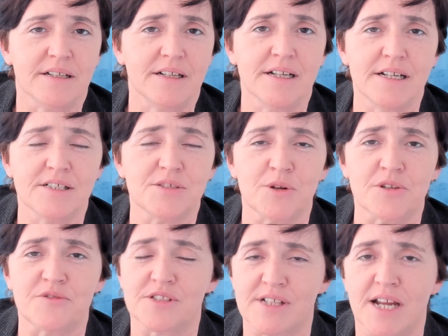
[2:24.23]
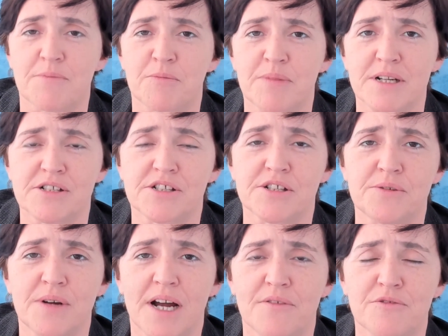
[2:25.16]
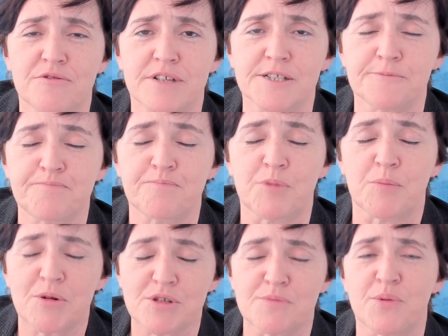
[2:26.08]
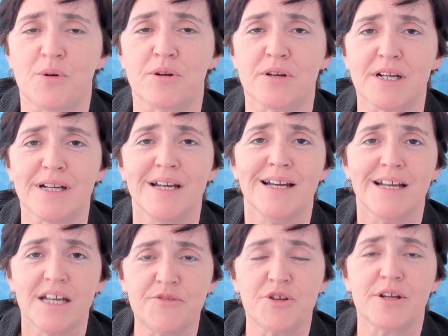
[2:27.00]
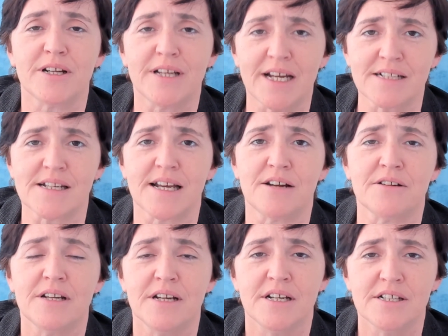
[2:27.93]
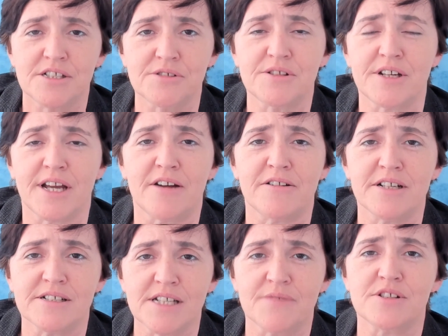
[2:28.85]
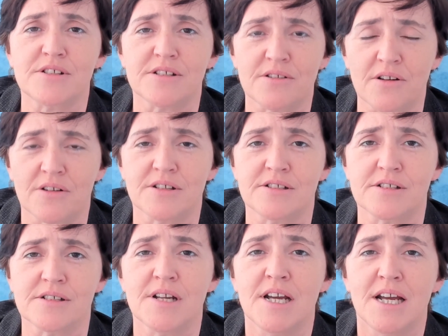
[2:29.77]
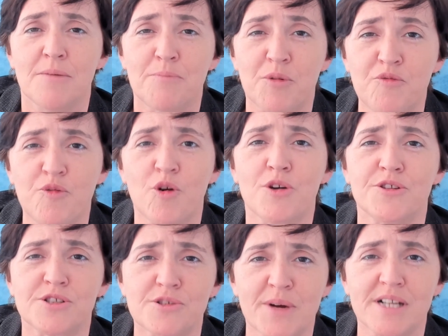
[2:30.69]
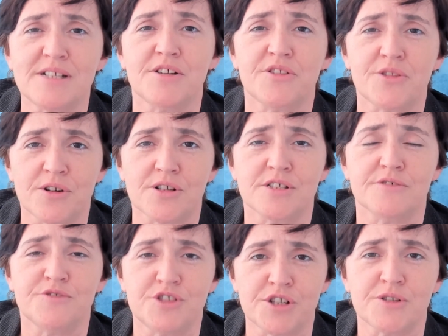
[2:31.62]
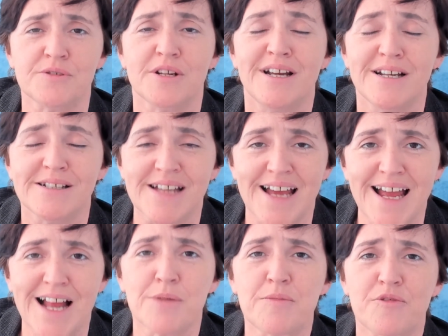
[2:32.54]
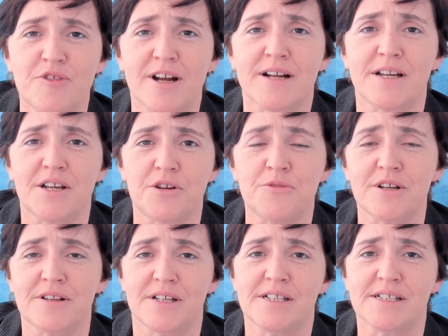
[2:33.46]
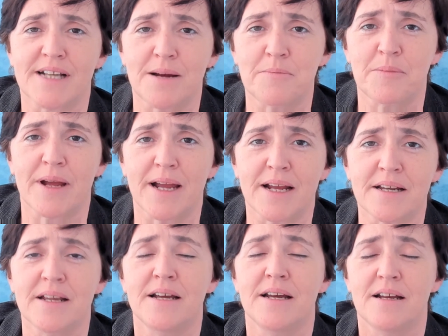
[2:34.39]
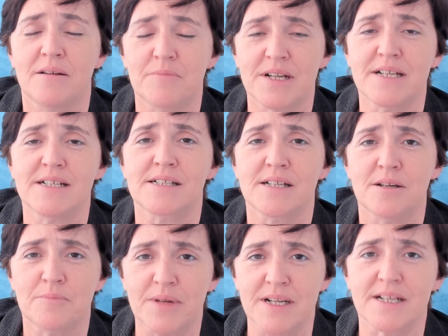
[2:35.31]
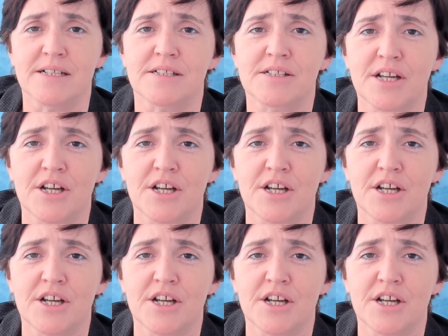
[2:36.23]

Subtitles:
it's a wonderful statement. Please do have a read. But most importantly, if you can get down to the area, Tiverton and Honiton, before the 23rd of June to help Frankie with his campaign, please, please